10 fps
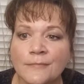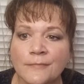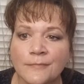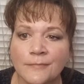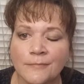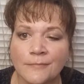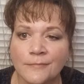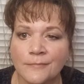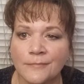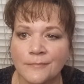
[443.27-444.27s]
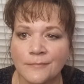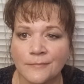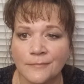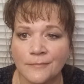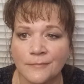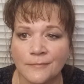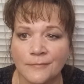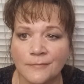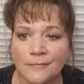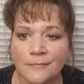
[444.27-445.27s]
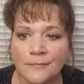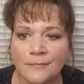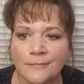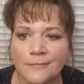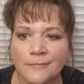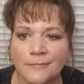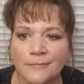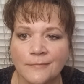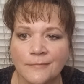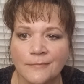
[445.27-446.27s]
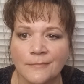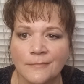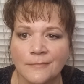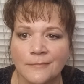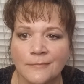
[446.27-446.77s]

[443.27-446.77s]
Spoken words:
(silence)